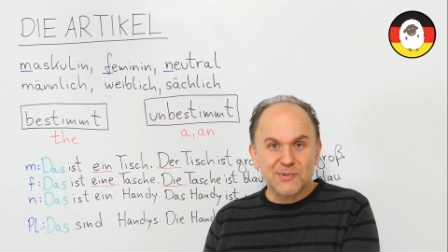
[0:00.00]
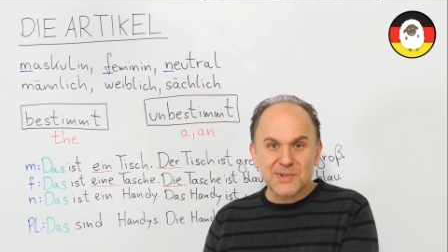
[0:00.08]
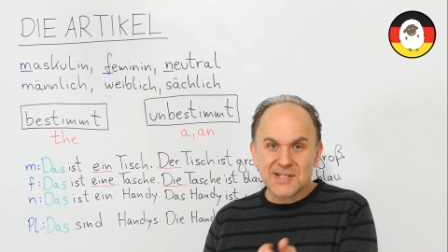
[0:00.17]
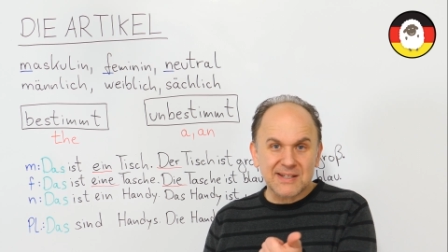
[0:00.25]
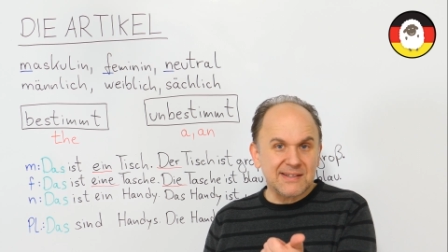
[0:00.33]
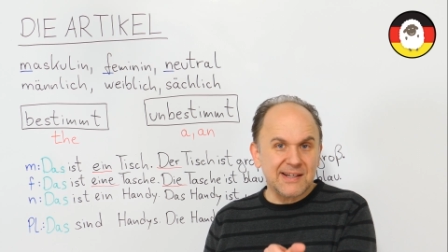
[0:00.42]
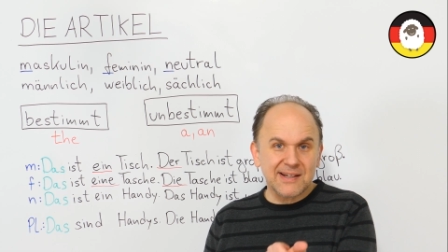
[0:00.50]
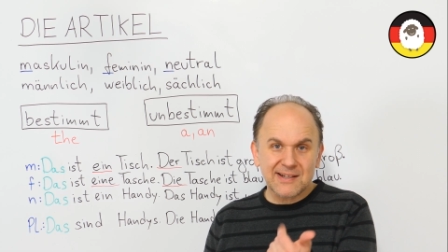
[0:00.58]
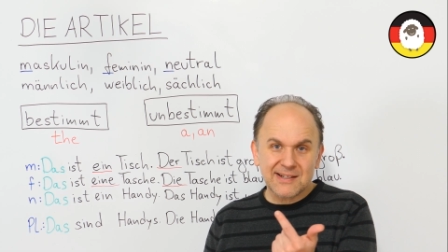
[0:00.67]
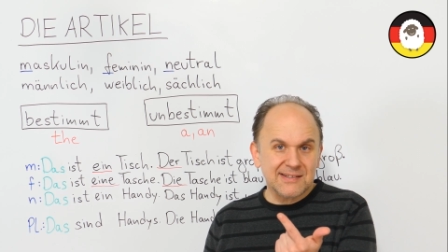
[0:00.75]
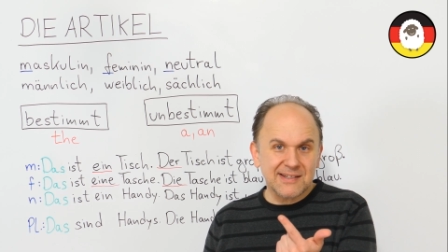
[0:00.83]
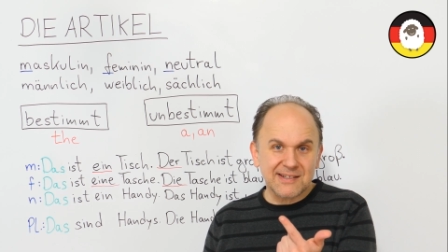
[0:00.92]
We said
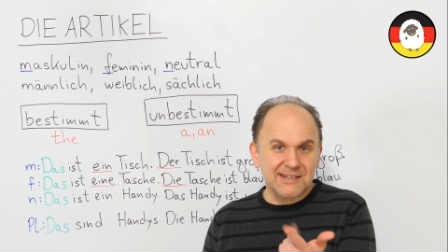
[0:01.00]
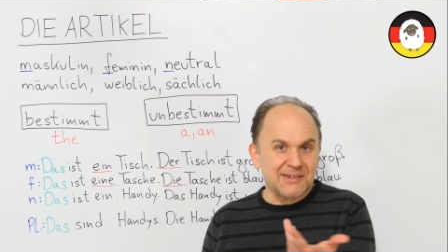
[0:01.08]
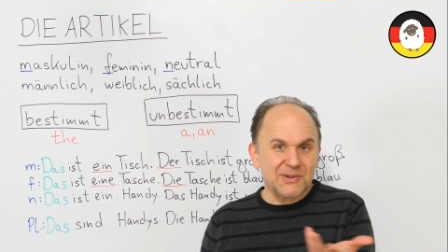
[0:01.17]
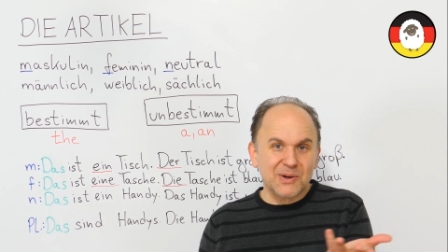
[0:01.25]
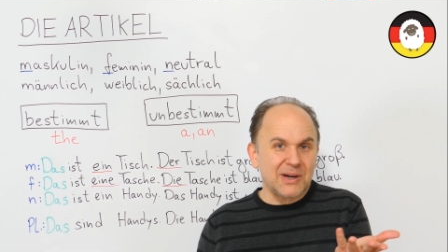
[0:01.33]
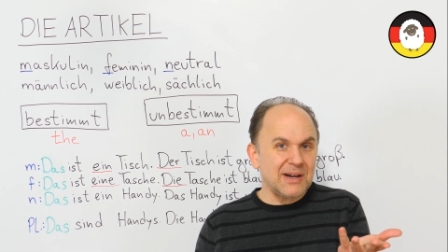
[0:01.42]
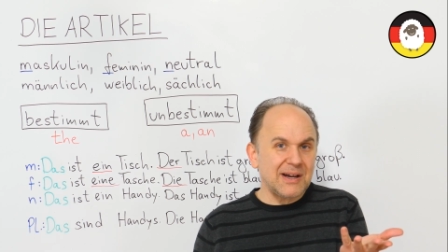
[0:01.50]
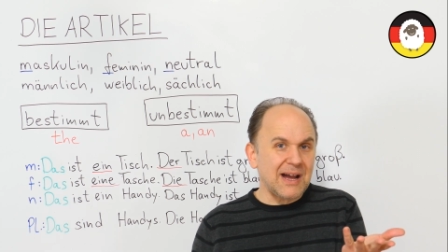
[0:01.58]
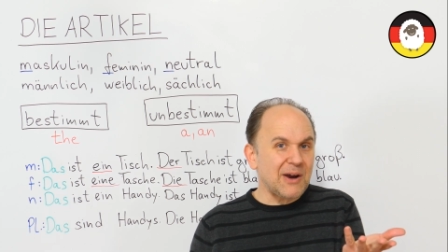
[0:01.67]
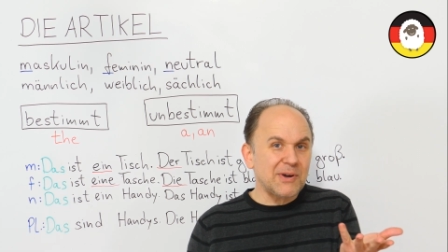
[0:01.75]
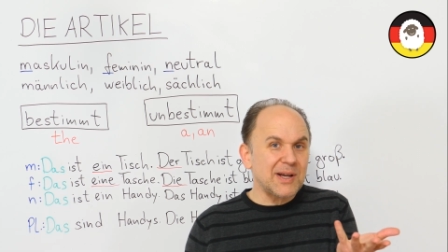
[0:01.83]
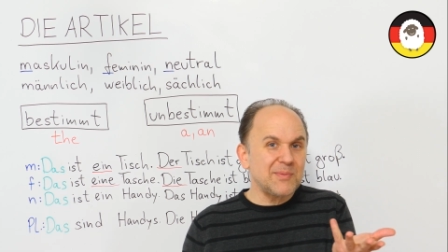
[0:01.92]
der and die.
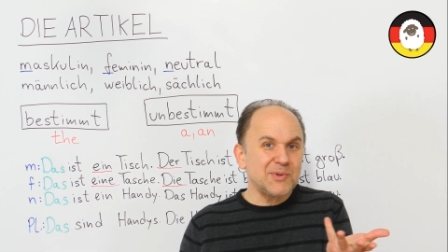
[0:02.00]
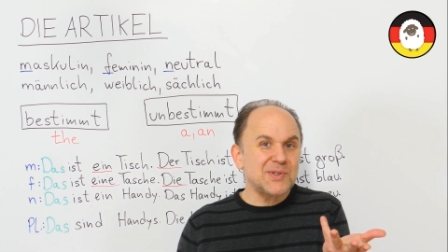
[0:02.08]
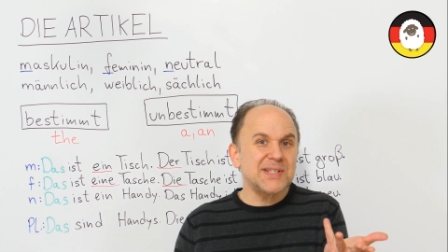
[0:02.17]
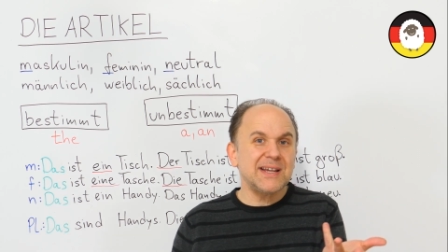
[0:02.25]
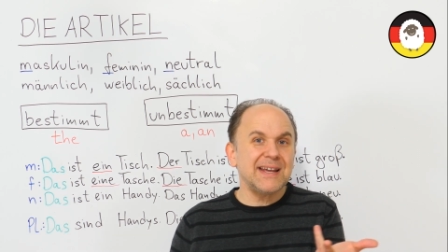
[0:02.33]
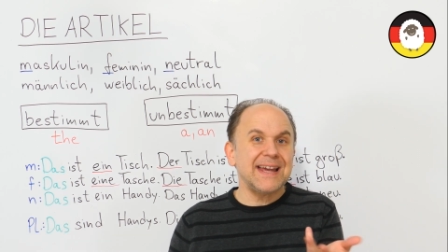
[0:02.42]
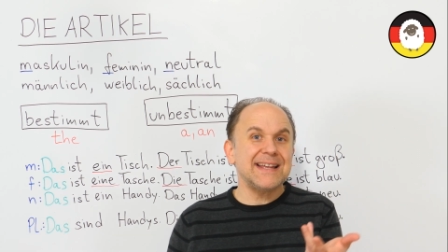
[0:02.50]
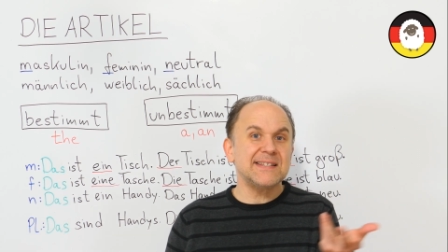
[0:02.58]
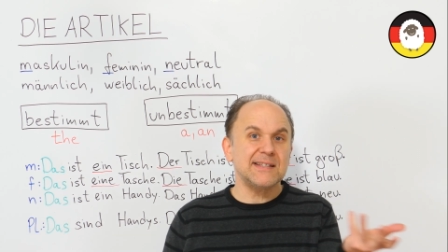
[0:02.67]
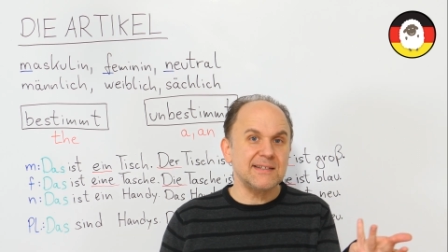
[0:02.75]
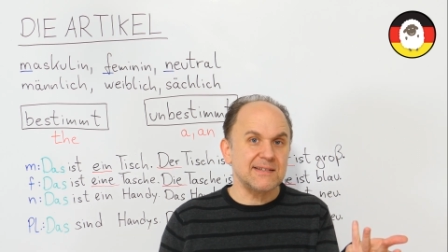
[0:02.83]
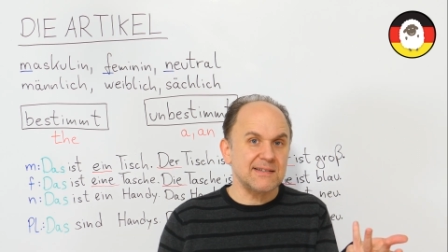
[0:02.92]
How come you say
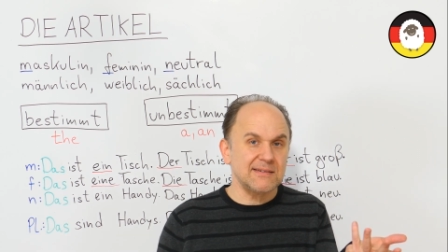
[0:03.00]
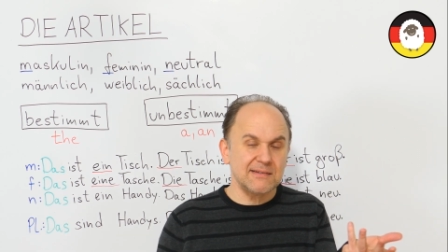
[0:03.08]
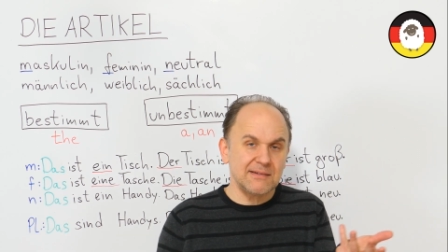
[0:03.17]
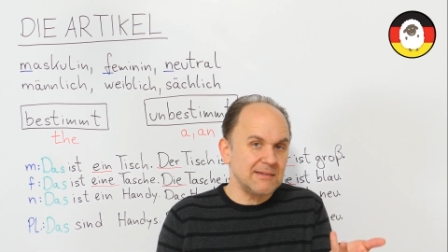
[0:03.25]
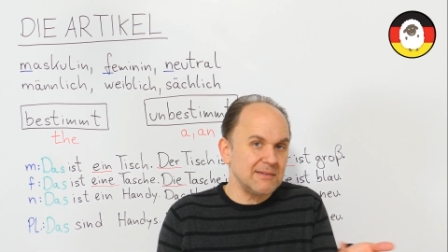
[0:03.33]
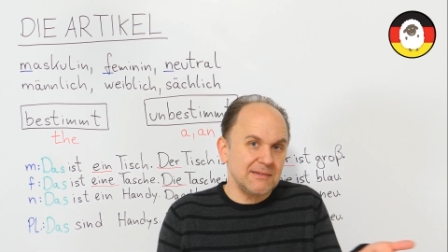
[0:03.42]
es ist?